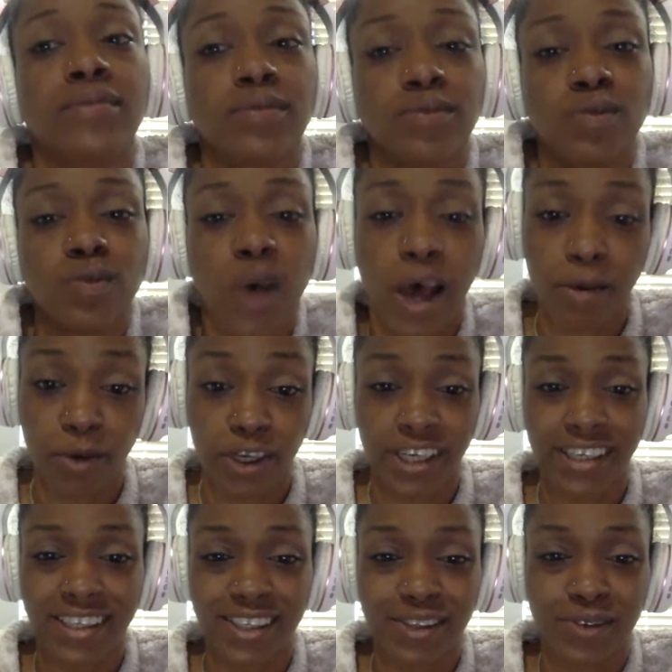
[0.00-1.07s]
why
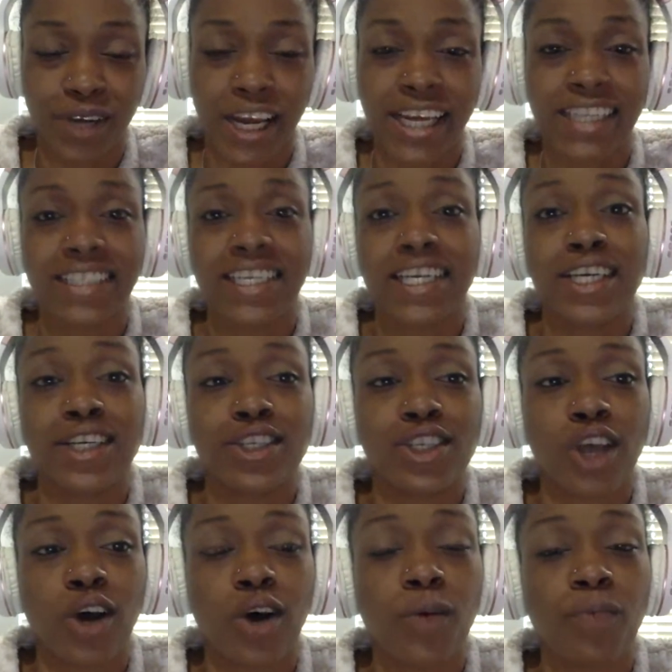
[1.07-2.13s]
wouldn't you, right?
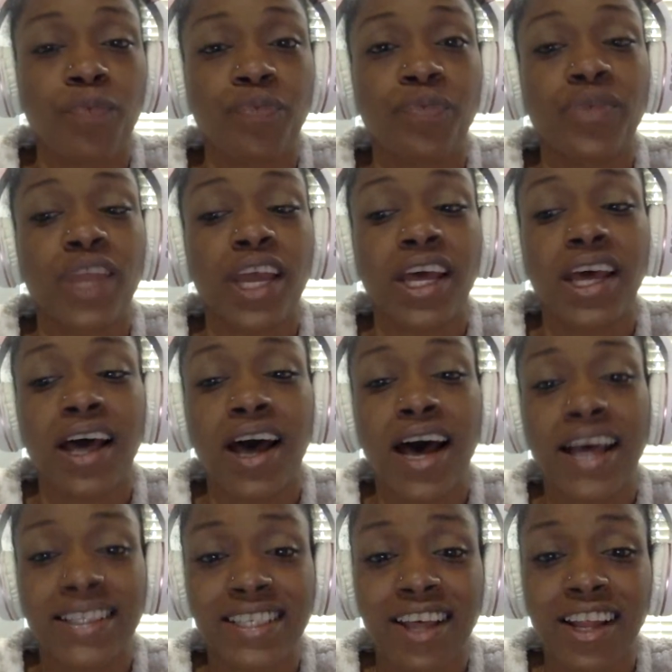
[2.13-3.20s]
So
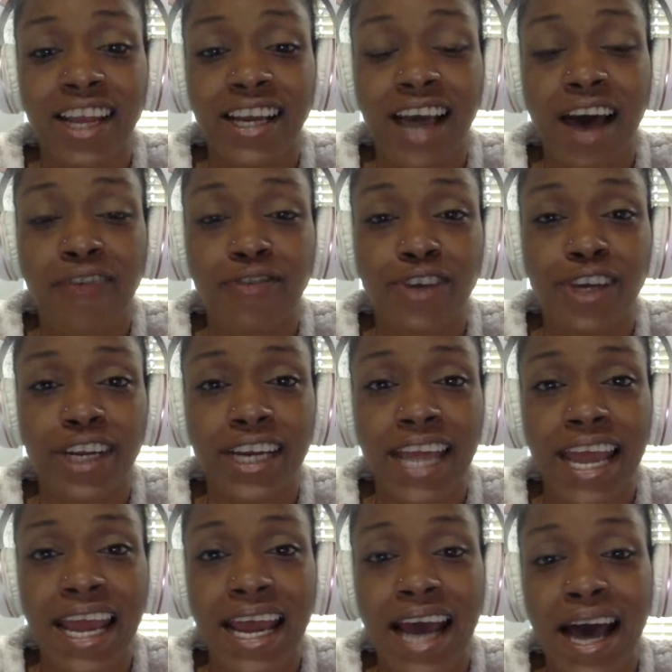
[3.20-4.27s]
that's all I got for you
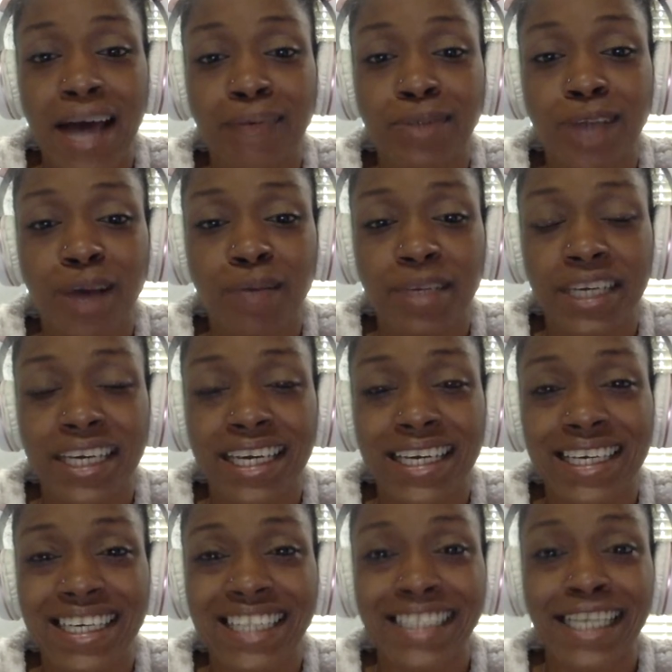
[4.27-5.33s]
today. I'm Dominique.
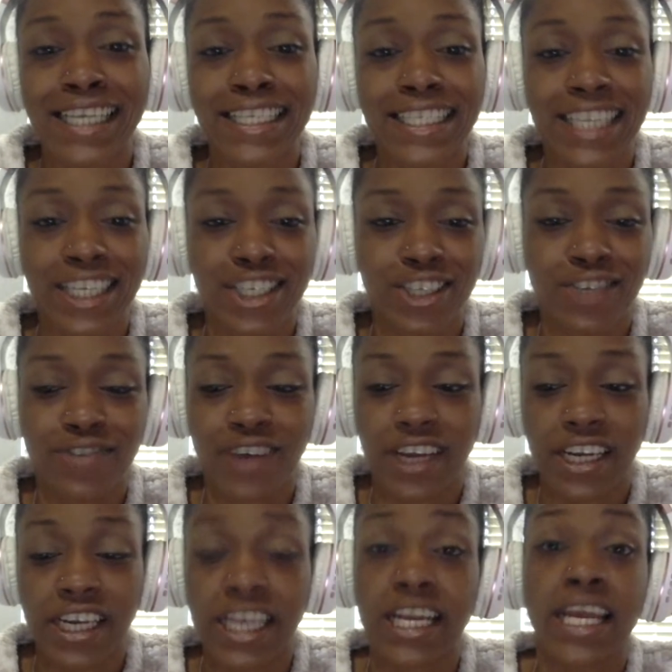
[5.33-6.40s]
Let's get you
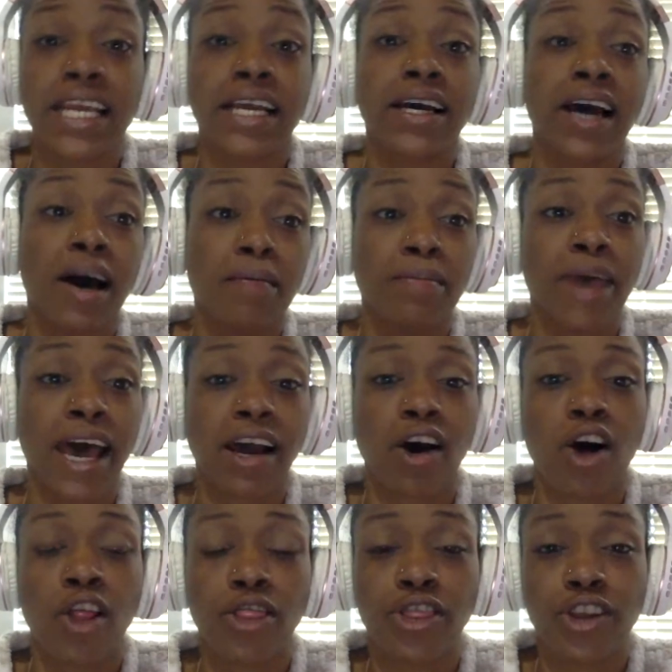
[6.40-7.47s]
funded. Come back
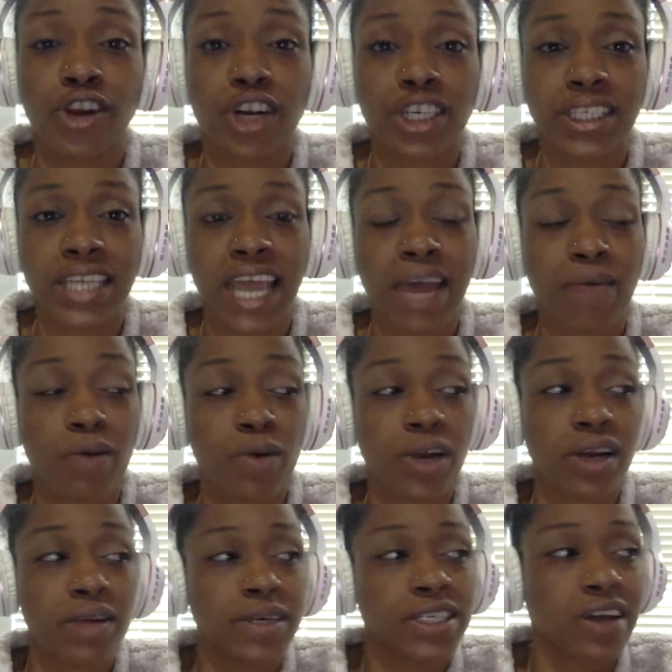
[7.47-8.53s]
on Thursday where we're going
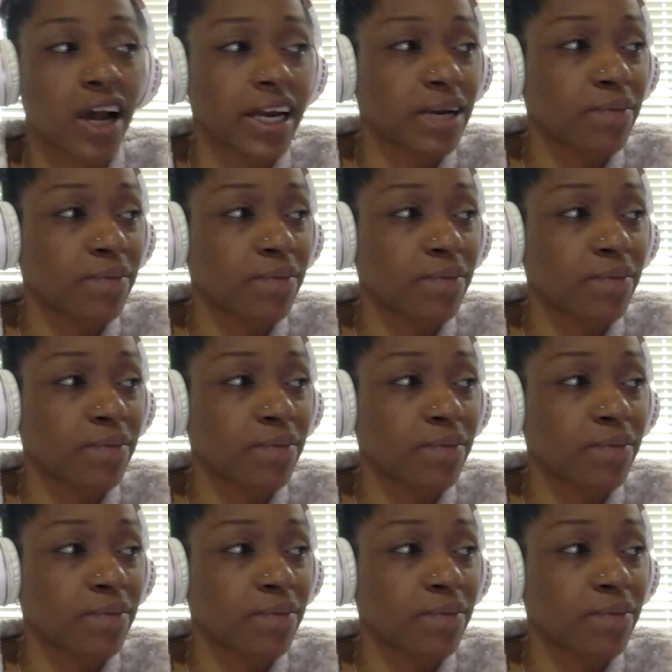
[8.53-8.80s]
to be talking